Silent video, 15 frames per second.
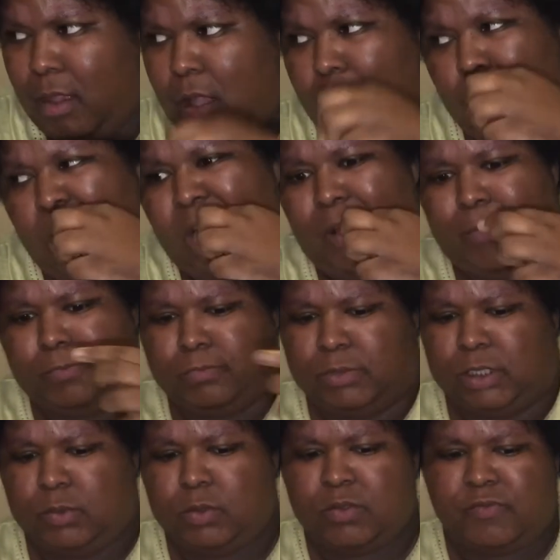But
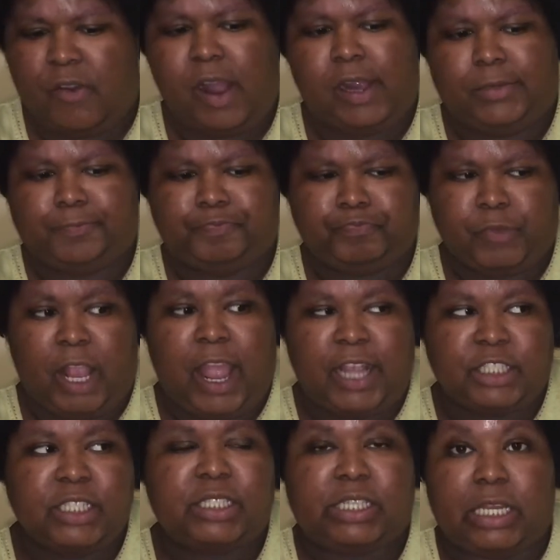this was fine. Like I
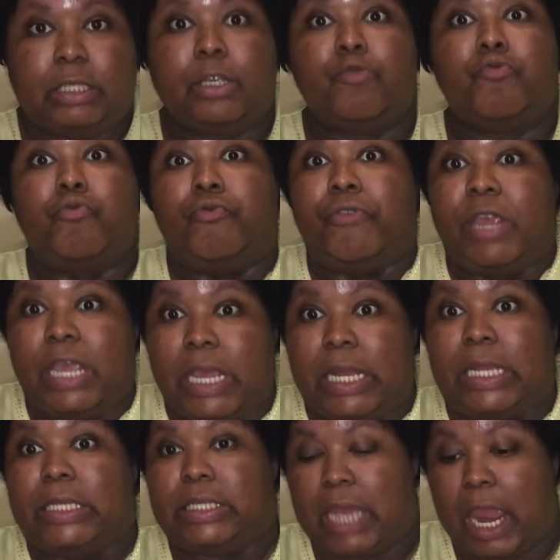actually sealed it
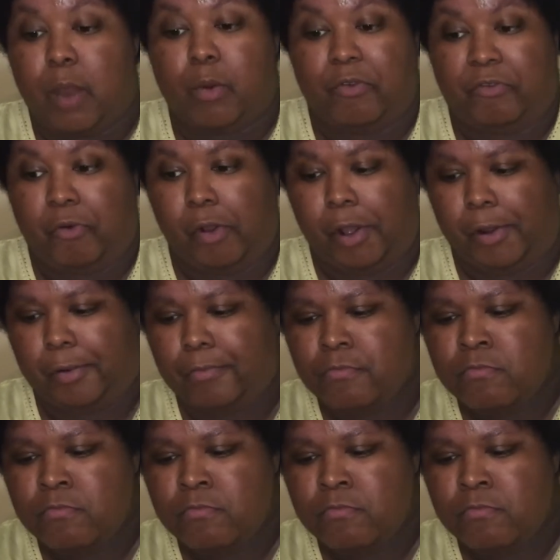really tight with foil.